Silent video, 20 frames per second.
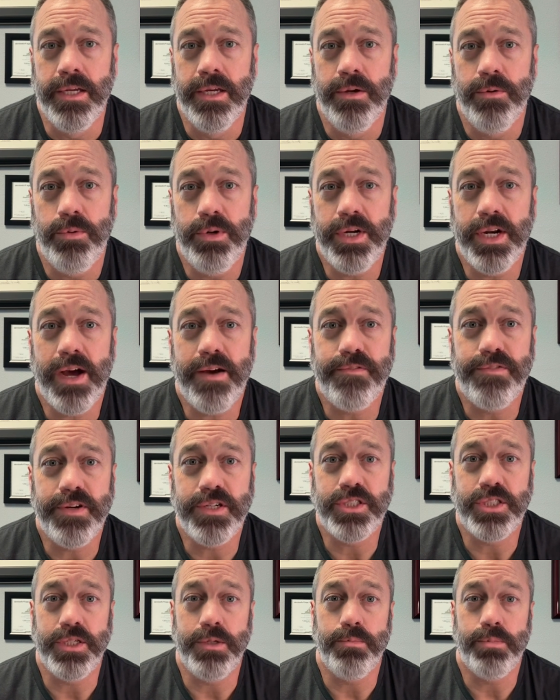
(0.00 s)
When not
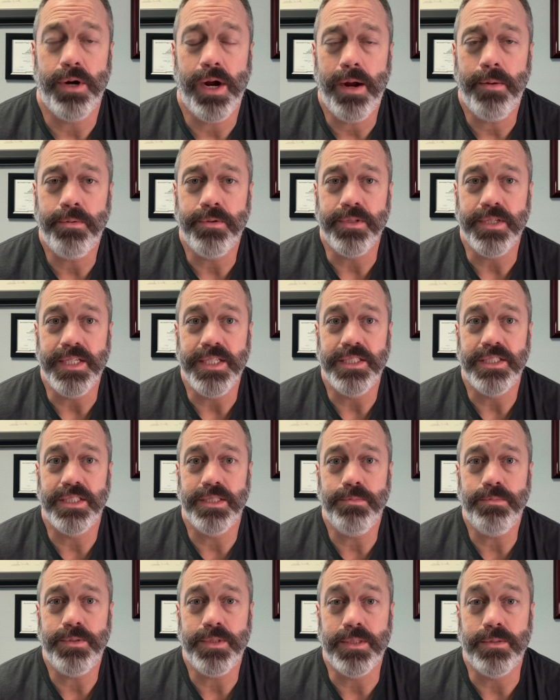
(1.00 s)
functioning properly,
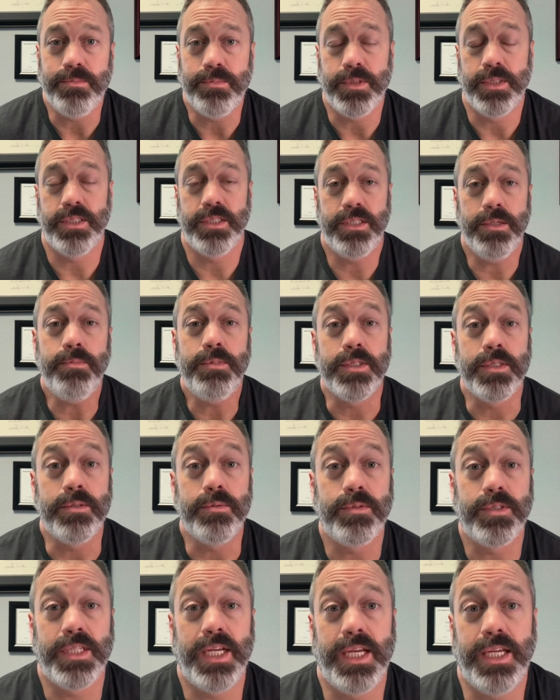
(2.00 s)
symptom,
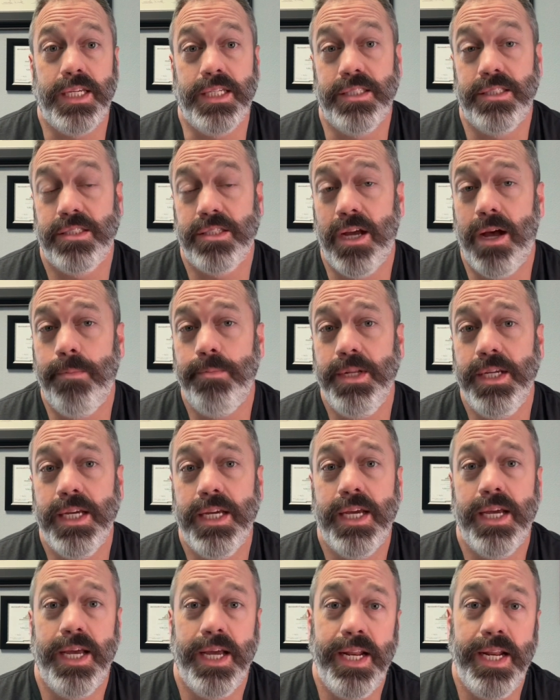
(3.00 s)
symptoms like
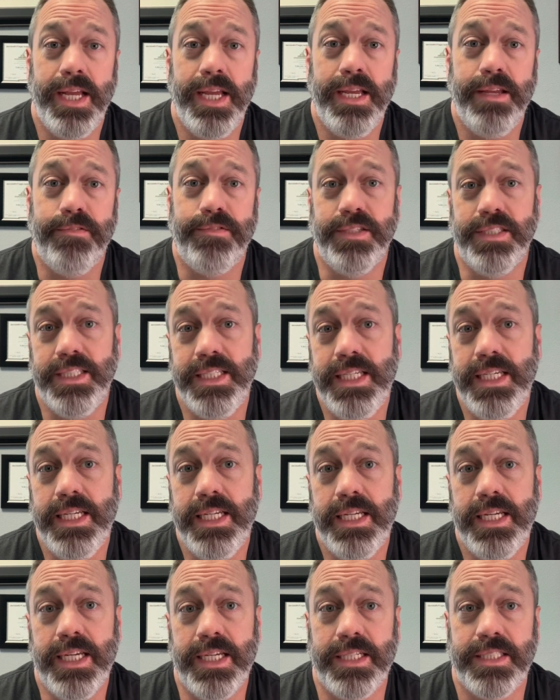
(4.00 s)
insomnia, headache,
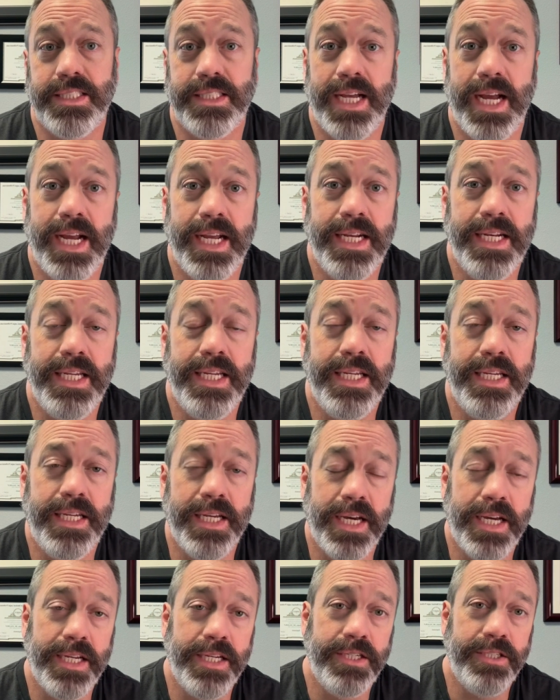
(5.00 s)
fatigue, anxiety,
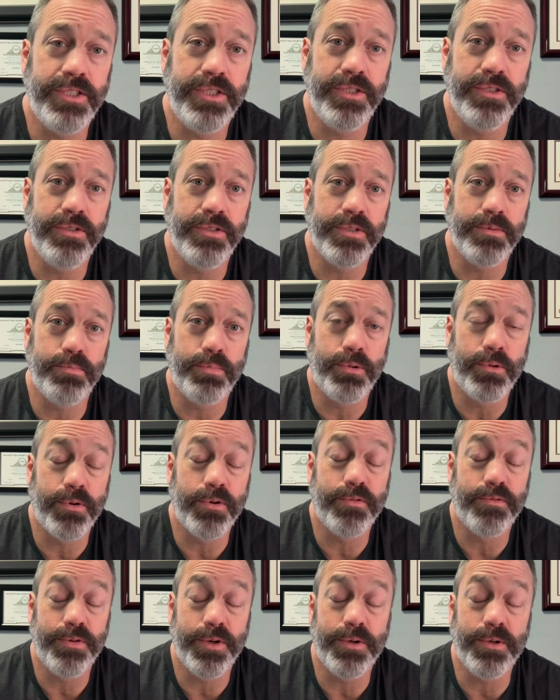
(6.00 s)
gut issues, and poor
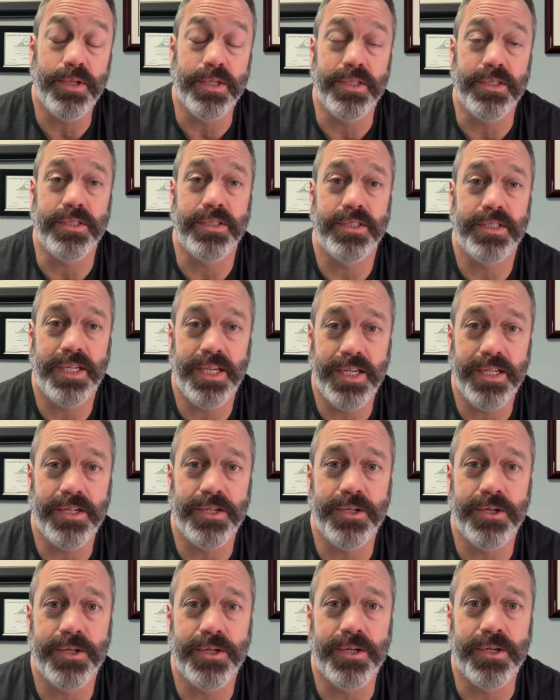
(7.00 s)
focus can
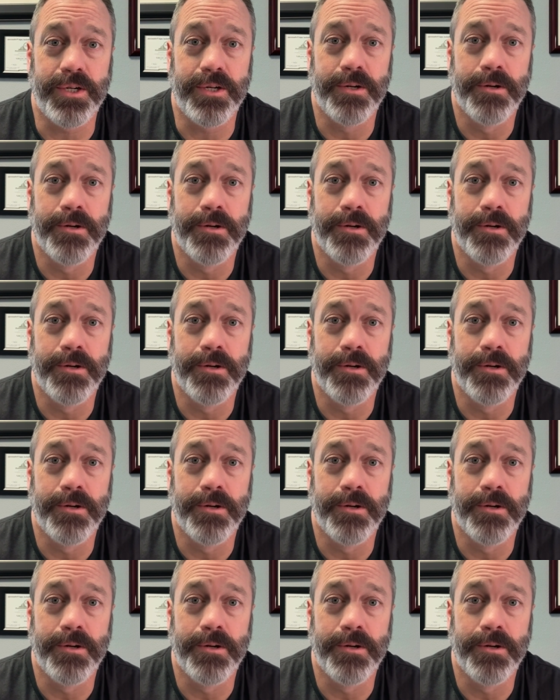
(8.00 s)
occur.